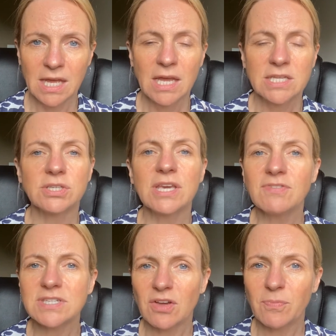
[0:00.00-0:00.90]
So give
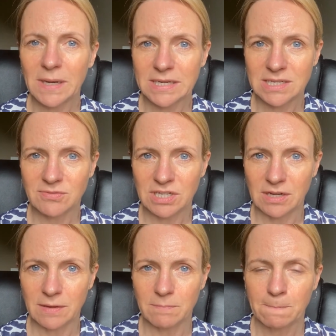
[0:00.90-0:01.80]
yourself plenty of
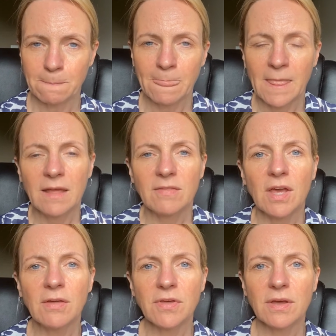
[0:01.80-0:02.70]
time. The
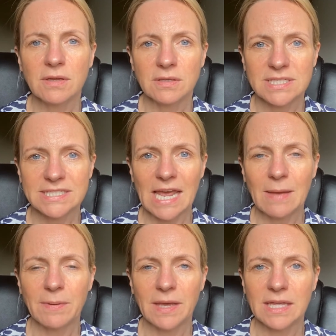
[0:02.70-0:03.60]
other
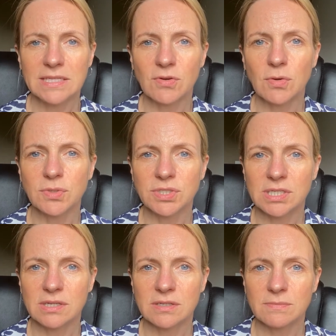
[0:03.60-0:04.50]
step is, of course, to
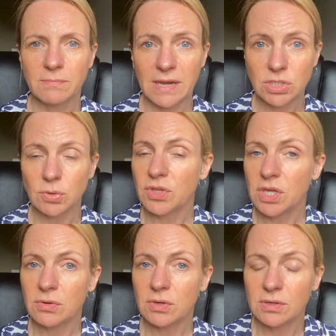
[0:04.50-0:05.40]
make sure that
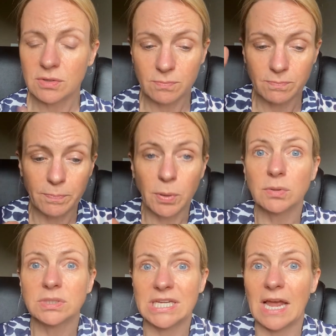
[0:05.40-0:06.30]
you
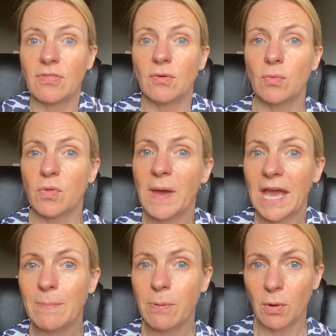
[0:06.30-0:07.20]
pull together all the
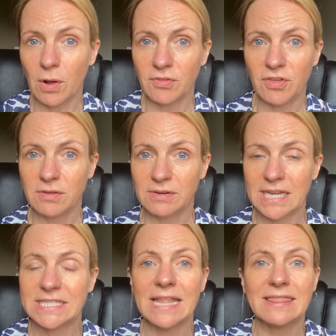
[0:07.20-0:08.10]
paperwork that you
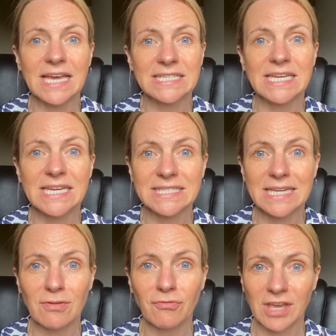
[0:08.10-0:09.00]
need, and that in
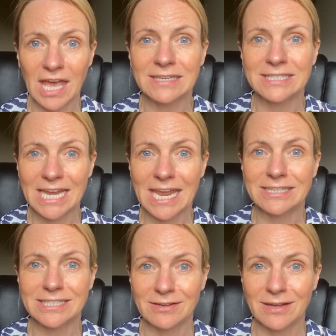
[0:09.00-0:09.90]
itself can take
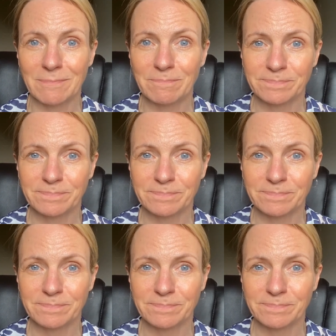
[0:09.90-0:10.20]
time.